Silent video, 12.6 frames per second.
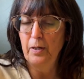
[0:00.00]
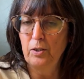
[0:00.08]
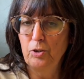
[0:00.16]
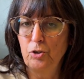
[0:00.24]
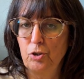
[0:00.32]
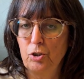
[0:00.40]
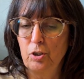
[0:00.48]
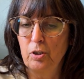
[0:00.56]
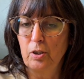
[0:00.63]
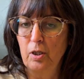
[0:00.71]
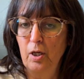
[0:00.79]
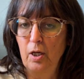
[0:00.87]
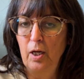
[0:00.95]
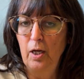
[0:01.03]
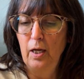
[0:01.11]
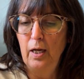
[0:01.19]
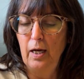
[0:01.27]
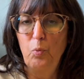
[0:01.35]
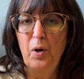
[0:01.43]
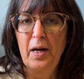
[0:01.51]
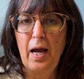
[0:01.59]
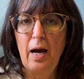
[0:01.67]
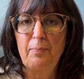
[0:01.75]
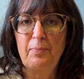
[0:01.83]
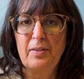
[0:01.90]
picture, what
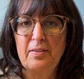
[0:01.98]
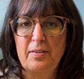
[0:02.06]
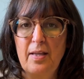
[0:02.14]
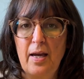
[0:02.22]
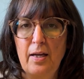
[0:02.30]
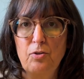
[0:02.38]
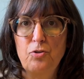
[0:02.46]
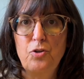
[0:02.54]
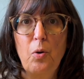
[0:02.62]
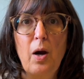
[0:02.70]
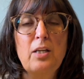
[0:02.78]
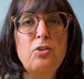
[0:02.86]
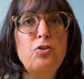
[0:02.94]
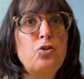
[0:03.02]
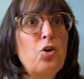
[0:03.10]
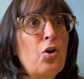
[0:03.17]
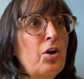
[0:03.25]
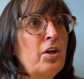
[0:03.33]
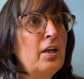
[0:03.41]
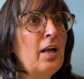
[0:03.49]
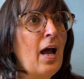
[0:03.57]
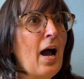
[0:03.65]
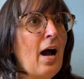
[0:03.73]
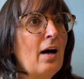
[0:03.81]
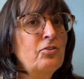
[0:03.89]
happens then? So I started
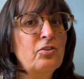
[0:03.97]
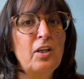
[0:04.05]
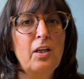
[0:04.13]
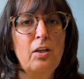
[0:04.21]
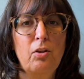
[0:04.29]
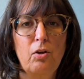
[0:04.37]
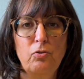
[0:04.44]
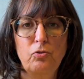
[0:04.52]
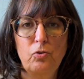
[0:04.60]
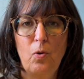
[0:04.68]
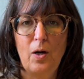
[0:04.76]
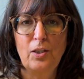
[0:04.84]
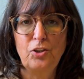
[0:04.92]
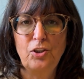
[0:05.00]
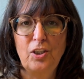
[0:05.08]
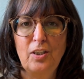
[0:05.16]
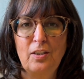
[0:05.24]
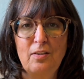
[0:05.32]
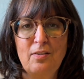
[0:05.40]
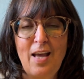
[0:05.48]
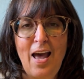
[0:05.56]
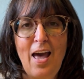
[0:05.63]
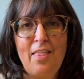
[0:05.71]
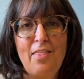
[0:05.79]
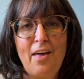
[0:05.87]
asking those questions
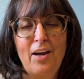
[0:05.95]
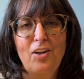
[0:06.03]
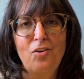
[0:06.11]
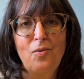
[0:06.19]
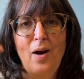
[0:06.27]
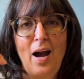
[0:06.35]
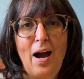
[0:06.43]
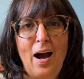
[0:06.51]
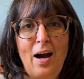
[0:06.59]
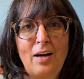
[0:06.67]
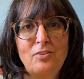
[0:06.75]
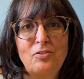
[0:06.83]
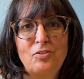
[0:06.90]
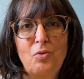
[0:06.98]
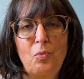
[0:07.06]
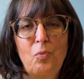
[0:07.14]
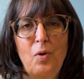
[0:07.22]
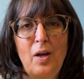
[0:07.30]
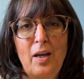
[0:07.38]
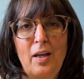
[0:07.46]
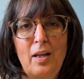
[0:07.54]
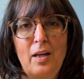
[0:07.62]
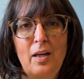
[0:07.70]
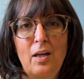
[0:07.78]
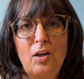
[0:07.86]
that you ask
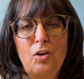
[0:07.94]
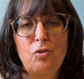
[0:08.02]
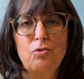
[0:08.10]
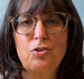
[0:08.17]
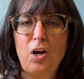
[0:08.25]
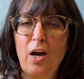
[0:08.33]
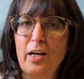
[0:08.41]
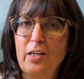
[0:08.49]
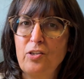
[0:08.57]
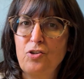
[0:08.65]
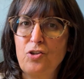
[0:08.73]
when you're trying